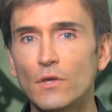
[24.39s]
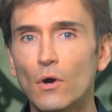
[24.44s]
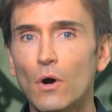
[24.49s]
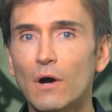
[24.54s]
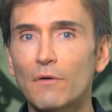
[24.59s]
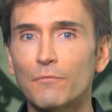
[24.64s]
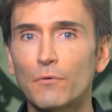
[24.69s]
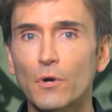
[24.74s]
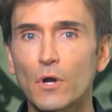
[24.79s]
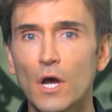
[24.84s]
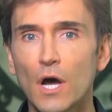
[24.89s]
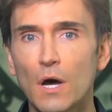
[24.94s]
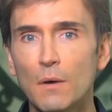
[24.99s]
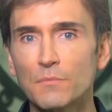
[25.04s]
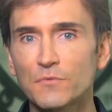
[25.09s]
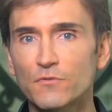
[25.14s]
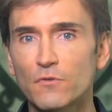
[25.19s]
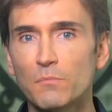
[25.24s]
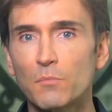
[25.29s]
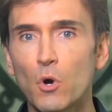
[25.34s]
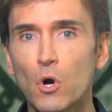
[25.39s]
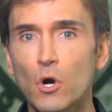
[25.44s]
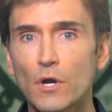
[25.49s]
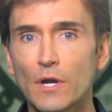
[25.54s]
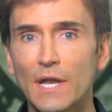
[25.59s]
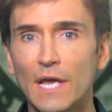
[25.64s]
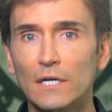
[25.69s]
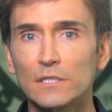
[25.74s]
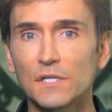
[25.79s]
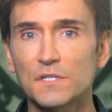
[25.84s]
The offer comes from
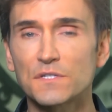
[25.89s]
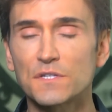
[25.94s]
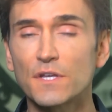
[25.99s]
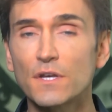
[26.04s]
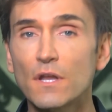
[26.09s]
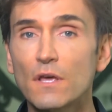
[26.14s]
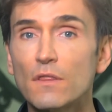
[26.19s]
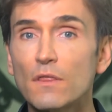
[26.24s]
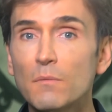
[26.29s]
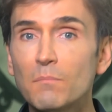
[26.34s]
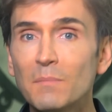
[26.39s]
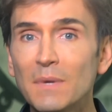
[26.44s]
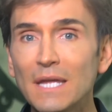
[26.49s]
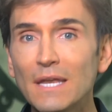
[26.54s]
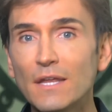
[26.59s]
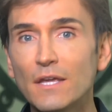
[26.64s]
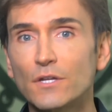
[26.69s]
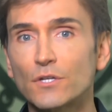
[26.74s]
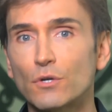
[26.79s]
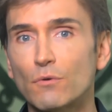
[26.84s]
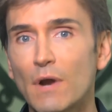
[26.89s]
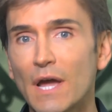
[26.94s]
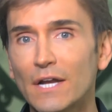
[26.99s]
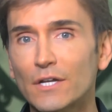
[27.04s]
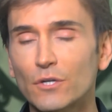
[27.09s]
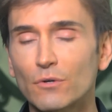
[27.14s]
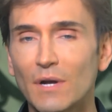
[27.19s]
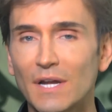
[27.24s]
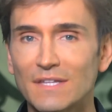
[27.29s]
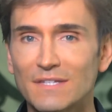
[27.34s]
Martin Ellison, the media director